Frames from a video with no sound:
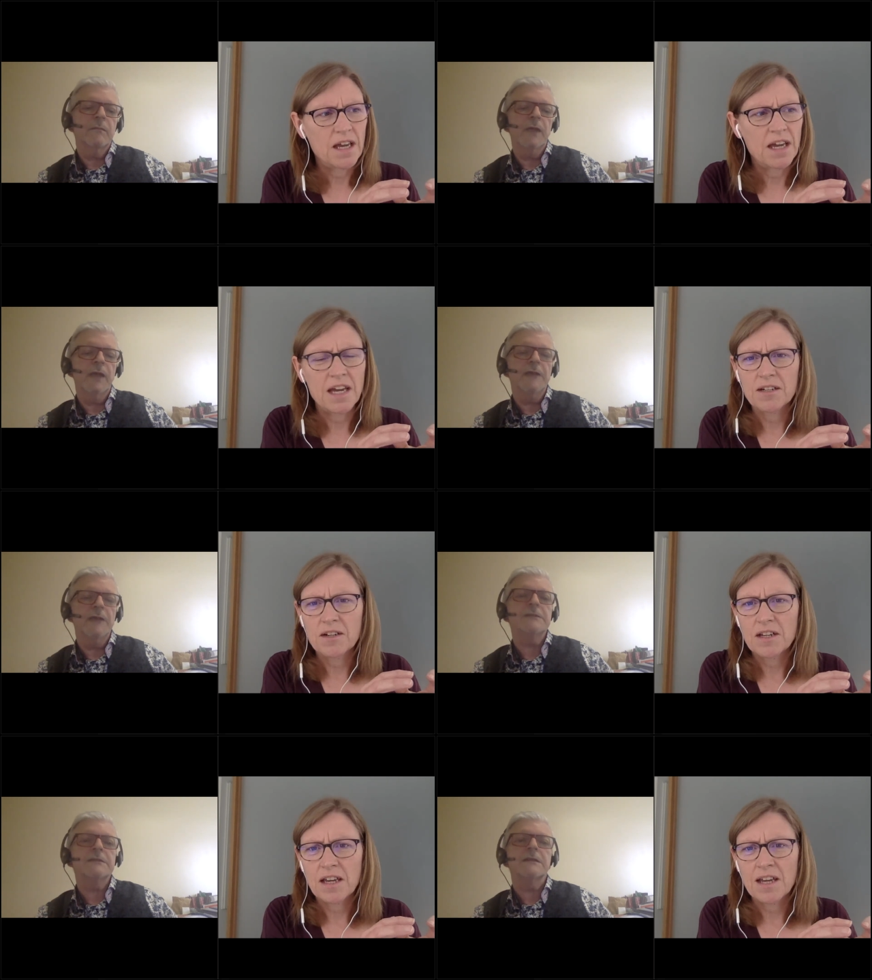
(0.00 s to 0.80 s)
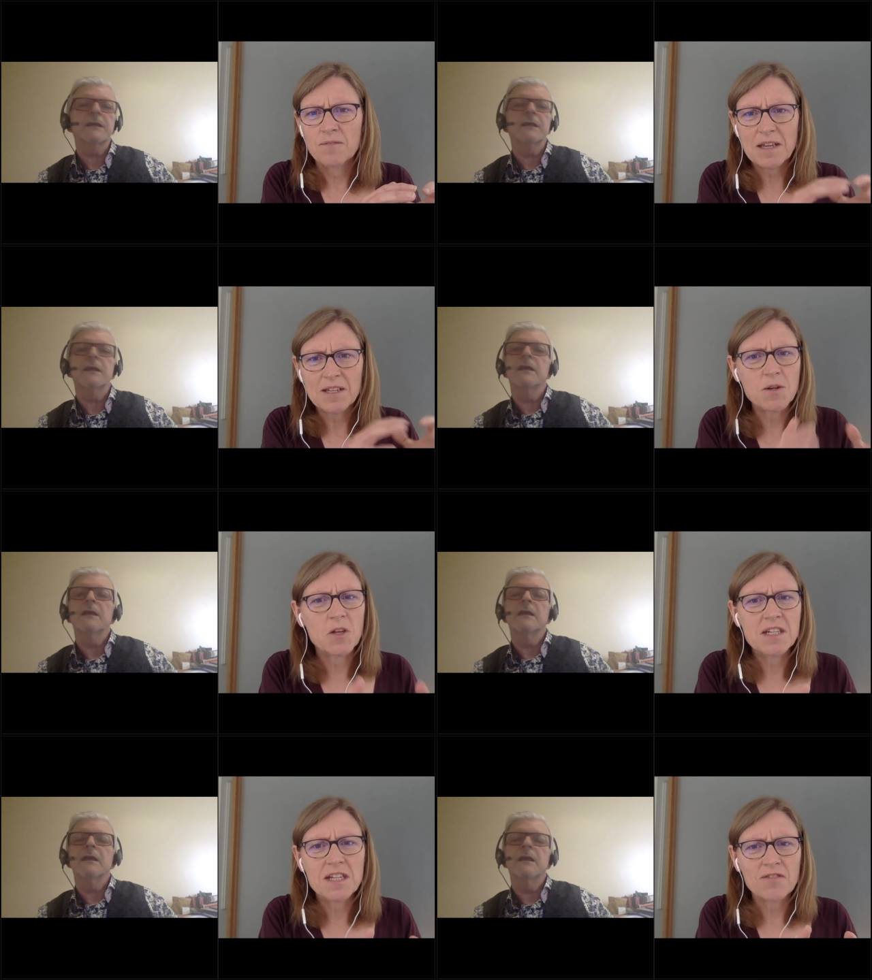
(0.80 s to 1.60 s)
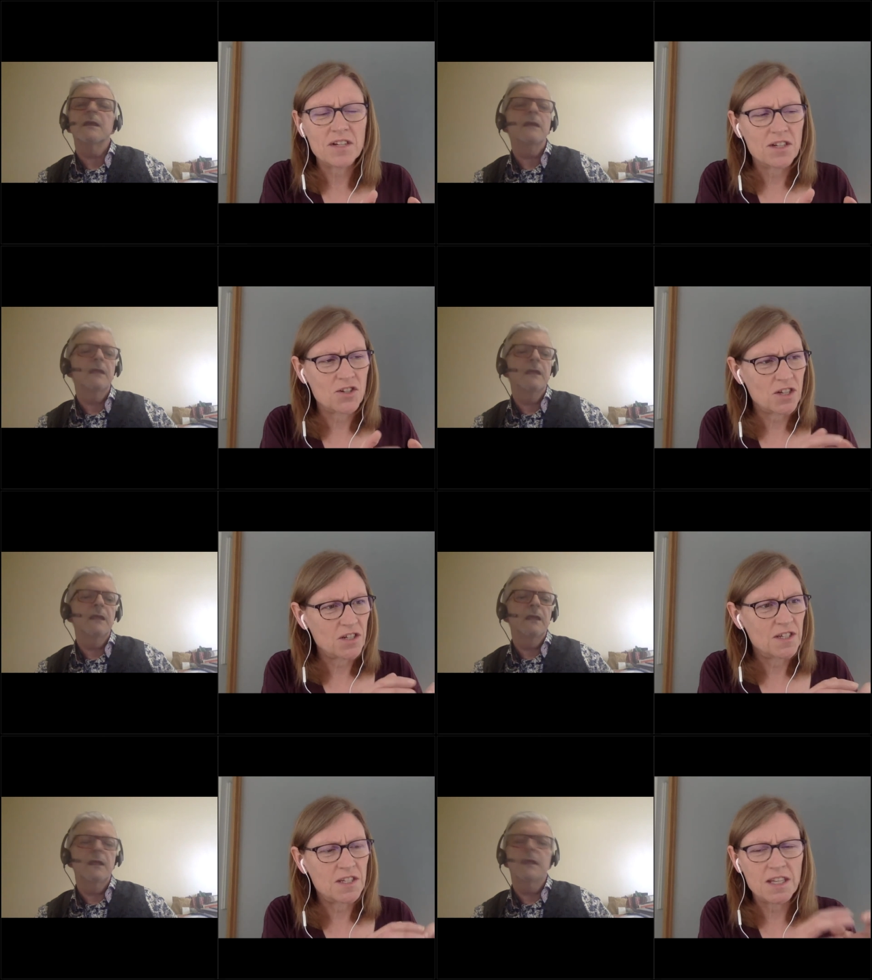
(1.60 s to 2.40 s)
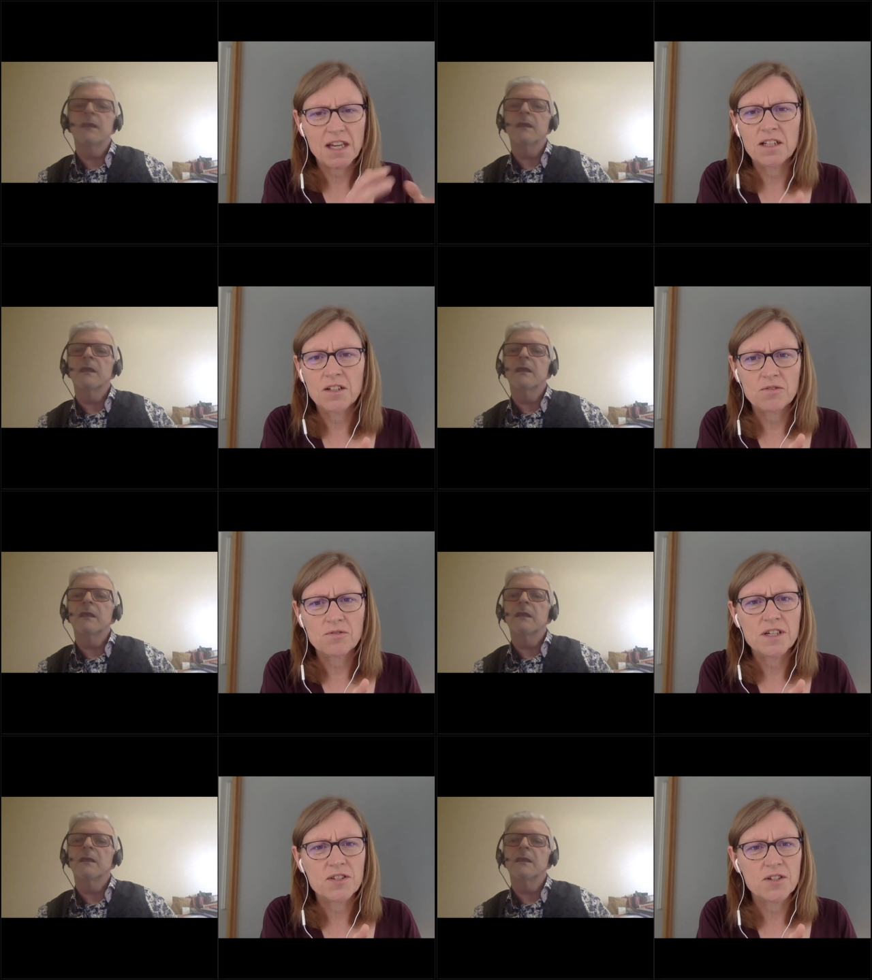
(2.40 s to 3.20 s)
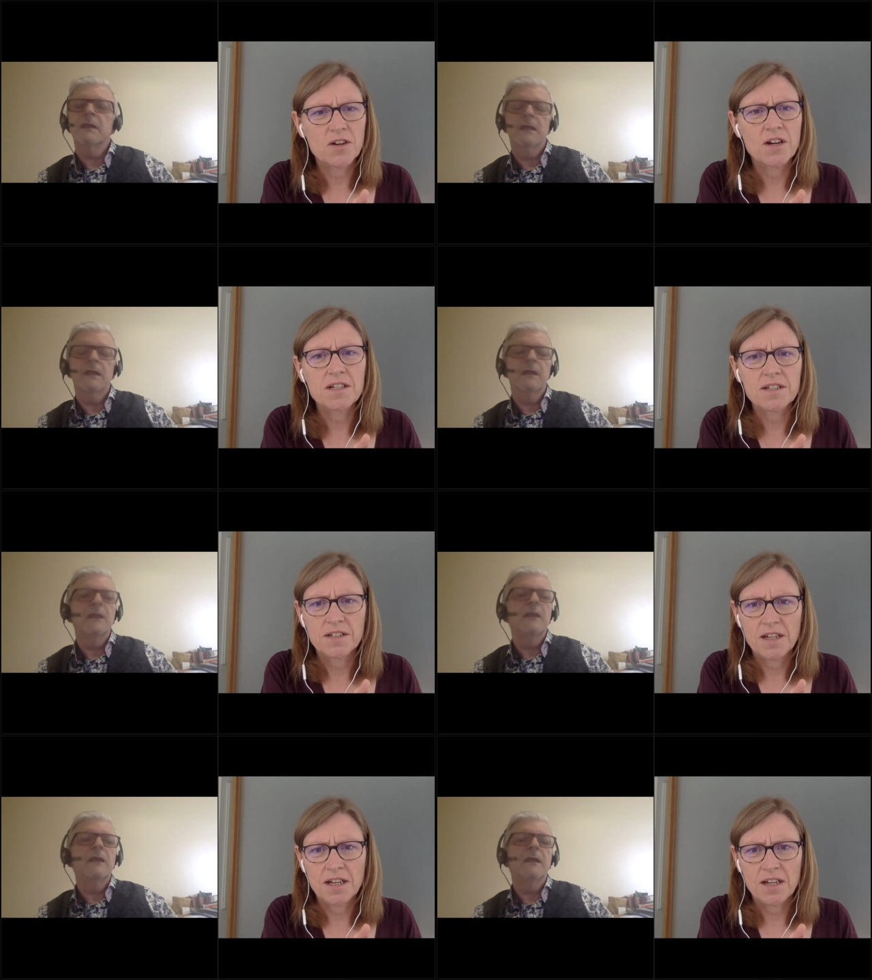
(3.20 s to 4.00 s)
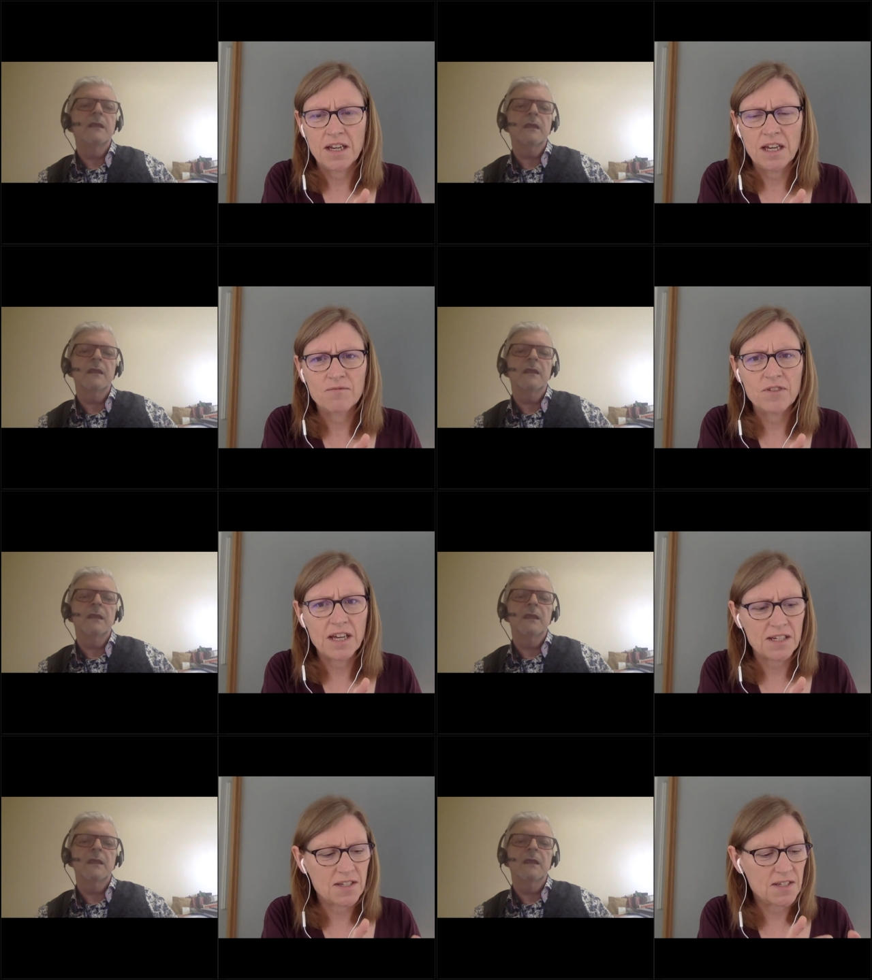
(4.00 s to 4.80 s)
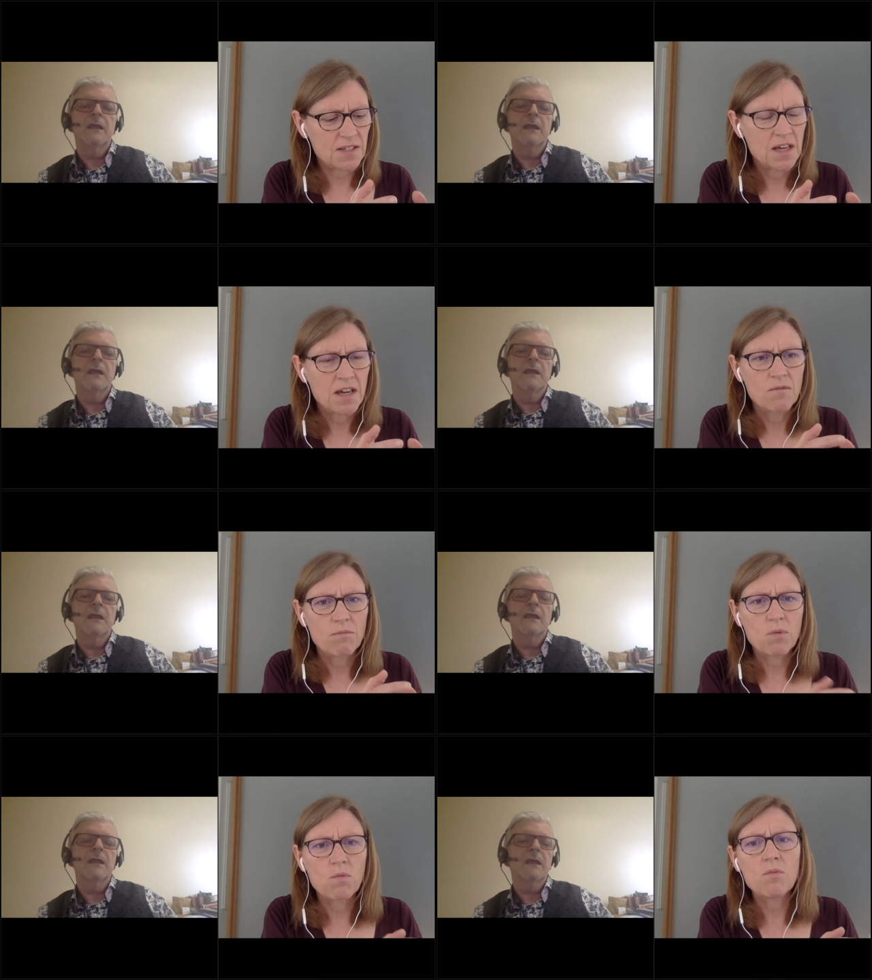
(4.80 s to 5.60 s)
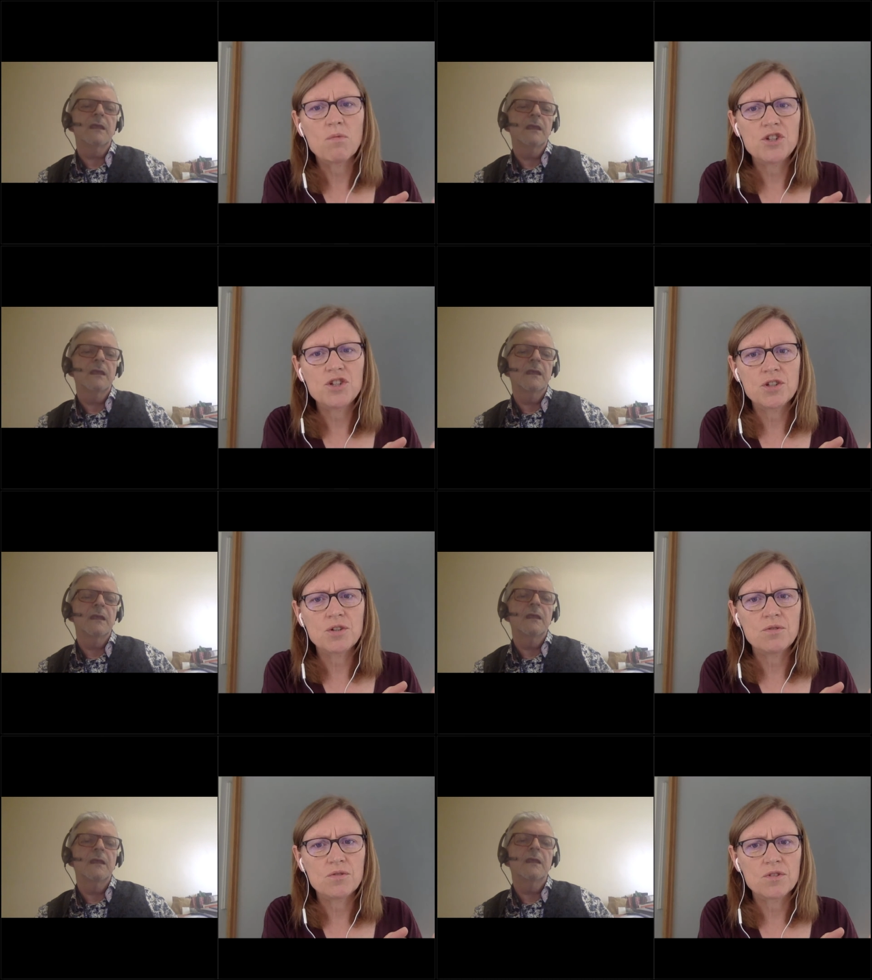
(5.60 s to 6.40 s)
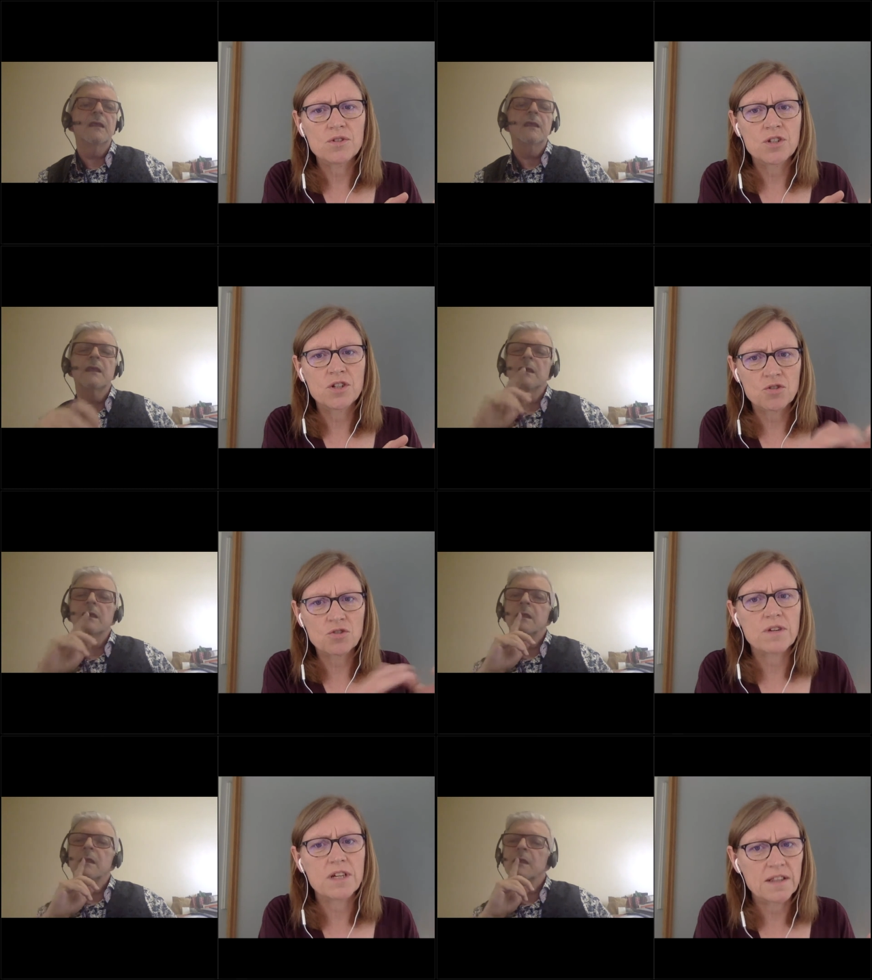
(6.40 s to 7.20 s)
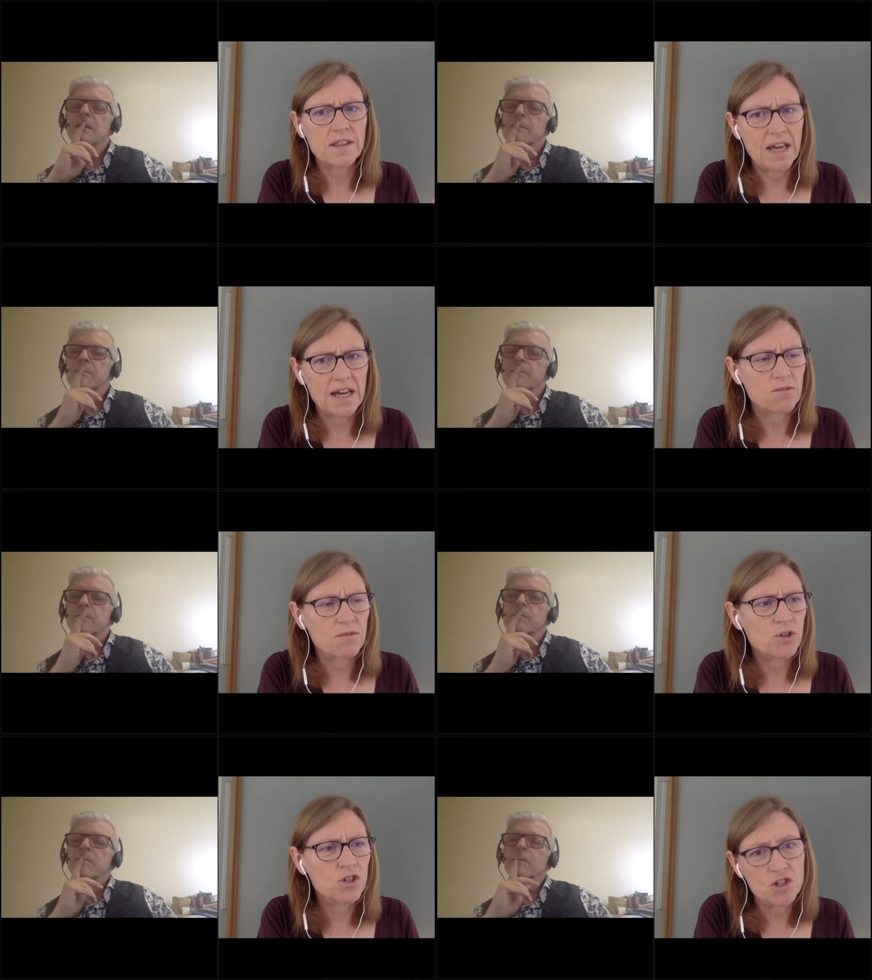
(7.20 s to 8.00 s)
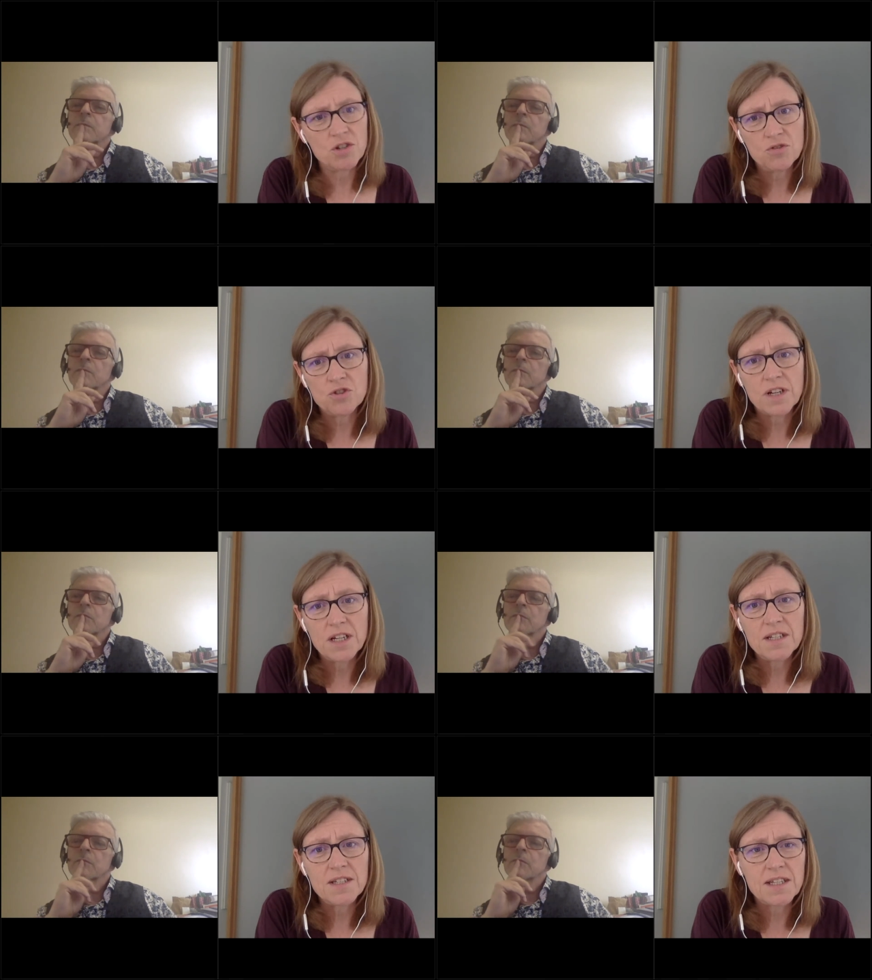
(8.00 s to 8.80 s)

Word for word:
Speaker 1: and yes. and based on the definition, skin alone is not uh, anaphylaxis. But what would you do to treat that? Would you treat a